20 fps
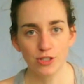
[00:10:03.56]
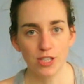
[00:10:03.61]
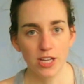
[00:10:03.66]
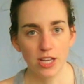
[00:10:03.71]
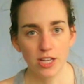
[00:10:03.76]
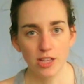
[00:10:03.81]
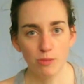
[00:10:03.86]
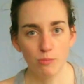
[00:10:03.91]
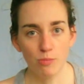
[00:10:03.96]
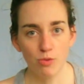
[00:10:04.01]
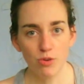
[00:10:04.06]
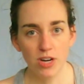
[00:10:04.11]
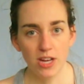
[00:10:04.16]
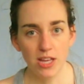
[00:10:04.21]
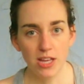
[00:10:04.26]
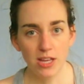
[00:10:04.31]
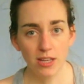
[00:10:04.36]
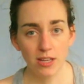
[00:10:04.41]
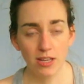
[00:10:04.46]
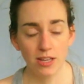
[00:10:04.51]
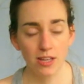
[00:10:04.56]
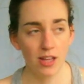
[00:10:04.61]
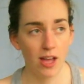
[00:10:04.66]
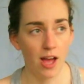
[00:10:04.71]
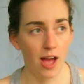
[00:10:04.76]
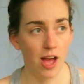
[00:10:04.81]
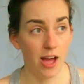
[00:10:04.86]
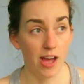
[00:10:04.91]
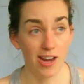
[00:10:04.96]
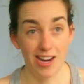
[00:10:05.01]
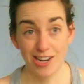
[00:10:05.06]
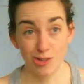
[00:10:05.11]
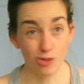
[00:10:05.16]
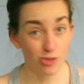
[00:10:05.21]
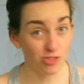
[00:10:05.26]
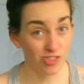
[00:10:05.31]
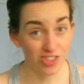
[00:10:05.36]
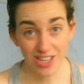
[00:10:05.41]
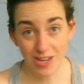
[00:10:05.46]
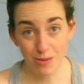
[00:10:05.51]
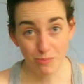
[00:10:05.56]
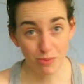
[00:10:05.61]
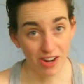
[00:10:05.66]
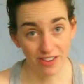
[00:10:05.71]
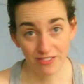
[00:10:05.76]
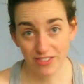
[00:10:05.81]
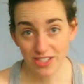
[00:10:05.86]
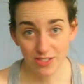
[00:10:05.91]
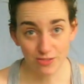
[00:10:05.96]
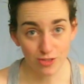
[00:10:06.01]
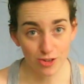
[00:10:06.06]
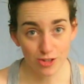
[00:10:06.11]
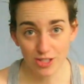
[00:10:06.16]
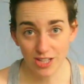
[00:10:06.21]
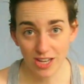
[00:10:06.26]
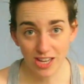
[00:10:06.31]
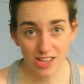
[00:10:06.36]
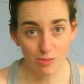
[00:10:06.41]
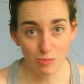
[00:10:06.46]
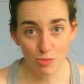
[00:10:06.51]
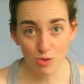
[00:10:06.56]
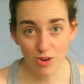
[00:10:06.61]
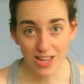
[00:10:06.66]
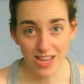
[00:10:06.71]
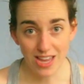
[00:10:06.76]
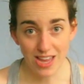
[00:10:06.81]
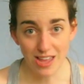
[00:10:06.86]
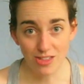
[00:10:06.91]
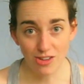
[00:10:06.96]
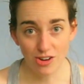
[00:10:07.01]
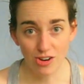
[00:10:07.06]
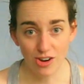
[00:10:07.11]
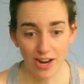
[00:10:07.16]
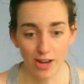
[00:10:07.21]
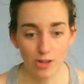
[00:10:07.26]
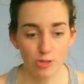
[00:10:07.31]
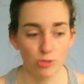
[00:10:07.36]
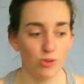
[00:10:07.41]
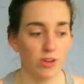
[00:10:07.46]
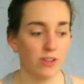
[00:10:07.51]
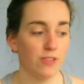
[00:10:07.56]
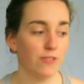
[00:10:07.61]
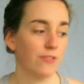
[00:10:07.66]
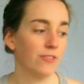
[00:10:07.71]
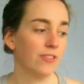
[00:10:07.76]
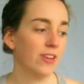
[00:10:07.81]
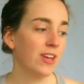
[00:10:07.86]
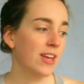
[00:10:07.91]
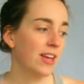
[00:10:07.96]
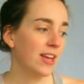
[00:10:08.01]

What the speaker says: thing in the morning, and I don't really eat breakfast first thing in the morning either. I sort of